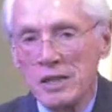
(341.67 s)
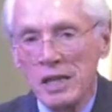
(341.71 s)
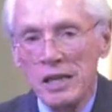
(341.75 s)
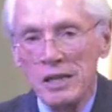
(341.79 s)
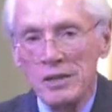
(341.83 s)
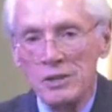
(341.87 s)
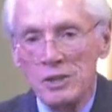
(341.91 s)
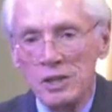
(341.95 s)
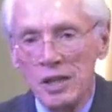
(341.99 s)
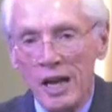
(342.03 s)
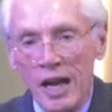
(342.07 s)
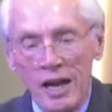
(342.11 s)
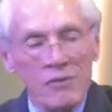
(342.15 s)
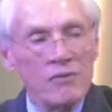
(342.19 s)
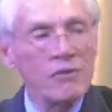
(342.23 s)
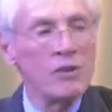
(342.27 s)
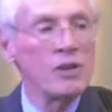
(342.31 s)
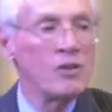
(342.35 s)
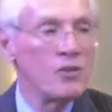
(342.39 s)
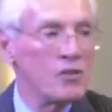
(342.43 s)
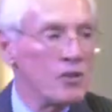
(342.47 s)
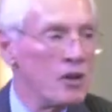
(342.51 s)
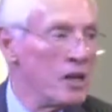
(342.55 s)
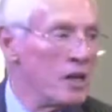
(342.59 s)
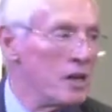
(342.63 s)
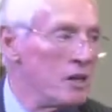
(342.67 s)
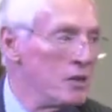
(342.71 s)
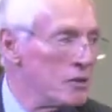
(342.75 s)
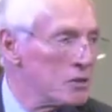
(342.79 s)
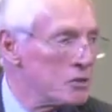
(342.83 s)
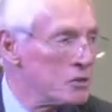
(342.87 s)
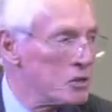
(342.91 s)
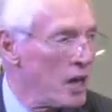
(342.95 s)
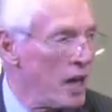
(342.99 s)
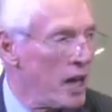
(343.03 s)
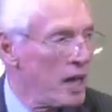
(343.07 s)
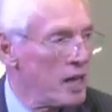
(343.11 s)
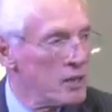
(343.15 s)
teach everything your
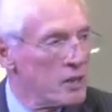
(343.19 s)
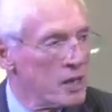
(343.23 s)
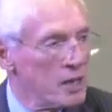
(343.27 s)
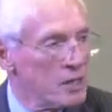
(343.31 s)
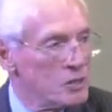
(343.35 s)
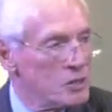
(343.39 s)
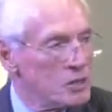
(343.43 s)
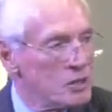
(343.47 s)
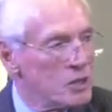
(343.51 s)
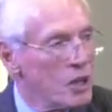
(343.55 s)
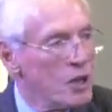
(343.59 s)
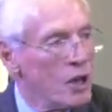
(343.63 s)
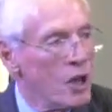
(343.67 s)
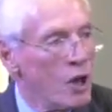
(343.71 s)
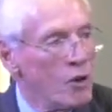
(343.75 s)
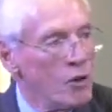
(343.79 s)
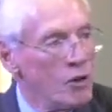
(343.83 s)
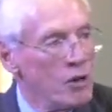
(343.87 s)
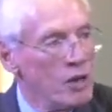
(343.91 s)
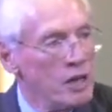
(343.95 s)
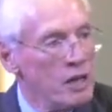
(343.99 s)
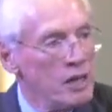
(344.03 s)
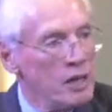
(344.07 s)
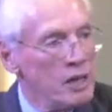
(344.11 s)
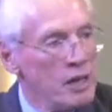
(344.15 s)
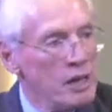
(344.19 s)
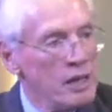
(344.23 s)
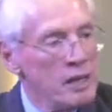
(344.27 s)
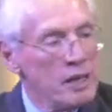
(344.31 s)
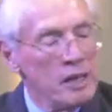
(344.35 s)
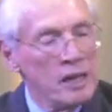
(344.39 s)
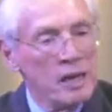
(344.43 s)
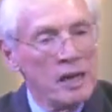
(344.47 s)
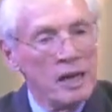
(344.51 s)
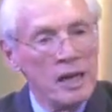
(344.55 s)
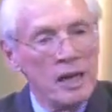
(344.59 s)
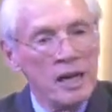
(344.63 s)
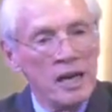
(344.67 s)
child needs to know.
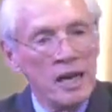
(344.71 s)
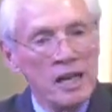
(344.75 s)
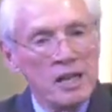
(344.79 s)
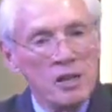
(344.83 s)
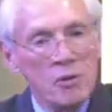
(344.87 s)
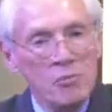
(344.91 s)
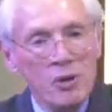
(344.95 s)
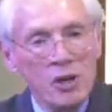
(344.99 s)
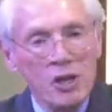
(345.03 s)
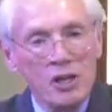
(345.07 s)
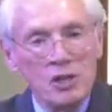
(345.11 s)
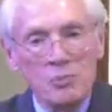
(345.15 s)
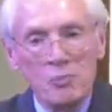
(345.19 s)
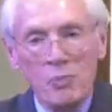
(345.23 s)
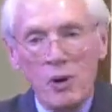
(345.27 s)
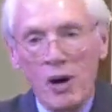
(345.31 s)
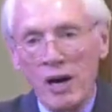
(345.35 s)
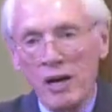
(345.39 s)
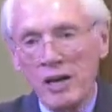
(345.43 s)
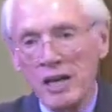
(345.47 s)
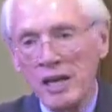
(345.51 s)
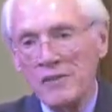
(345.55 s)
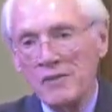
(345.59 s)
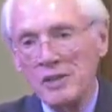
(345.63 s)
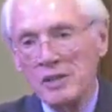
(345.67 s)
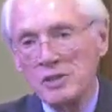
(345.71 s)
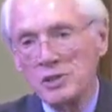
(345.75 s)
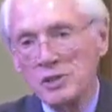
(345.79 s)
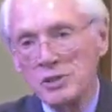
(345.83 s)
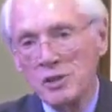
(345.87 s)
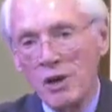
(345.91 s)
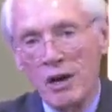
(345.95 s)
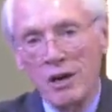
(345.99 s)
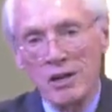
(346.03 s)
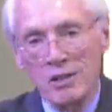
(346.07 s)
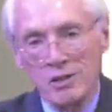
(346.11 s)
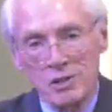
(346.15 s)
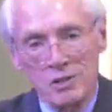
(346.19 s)
The biggest part of it
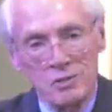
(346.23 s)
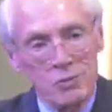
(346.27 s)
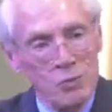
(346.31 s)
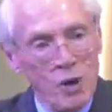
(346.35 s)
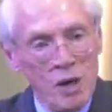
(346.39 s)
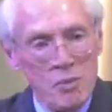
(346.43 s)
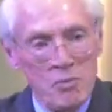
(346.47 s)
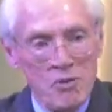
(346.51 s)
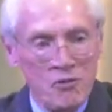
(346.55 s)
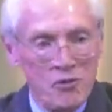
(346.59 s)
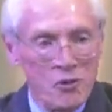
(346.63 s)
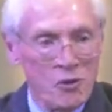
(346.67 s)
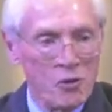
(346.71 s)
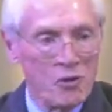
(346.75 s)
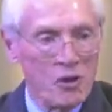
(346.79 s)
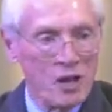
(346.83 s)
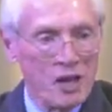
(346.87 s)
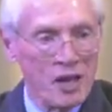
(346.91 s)
starts way before